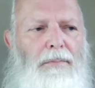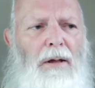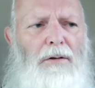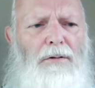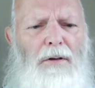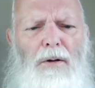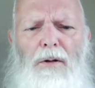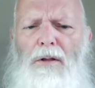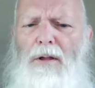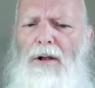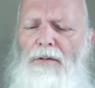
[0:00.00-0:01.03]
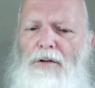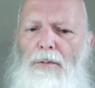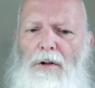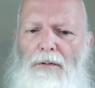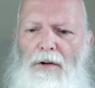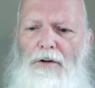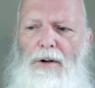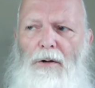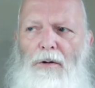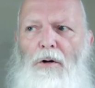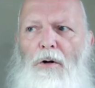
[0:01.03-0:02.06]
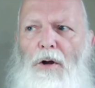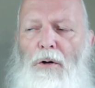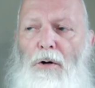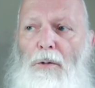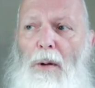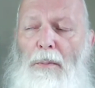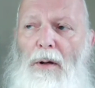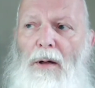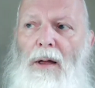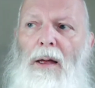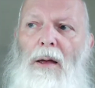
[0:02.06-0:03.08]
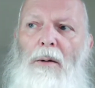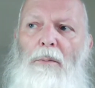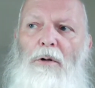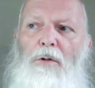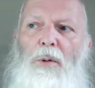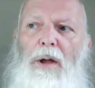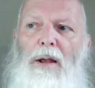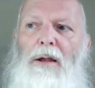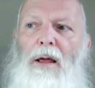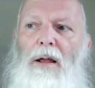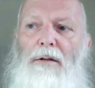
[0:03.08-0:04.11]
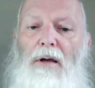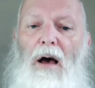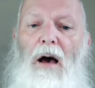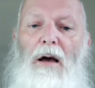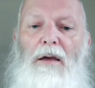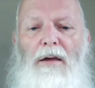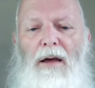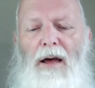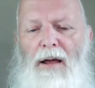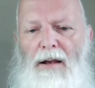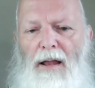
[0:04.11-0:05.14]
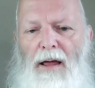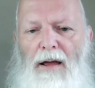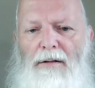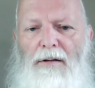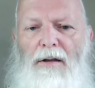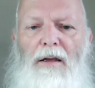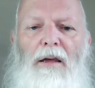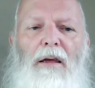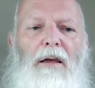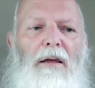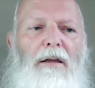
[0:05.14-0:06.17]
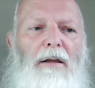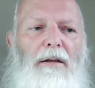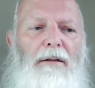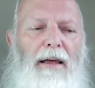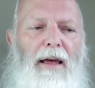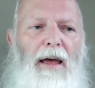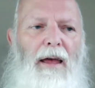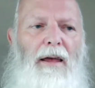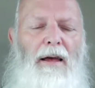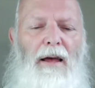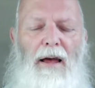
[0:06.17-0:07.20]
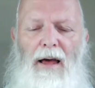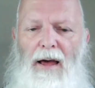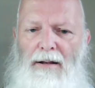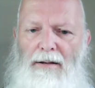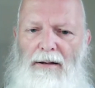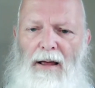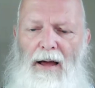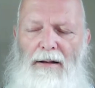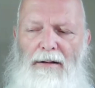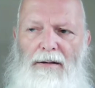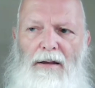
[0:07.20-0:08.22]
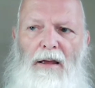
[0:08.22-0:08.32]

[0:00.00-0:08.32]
So the division, you remember, between dark and light, day and night,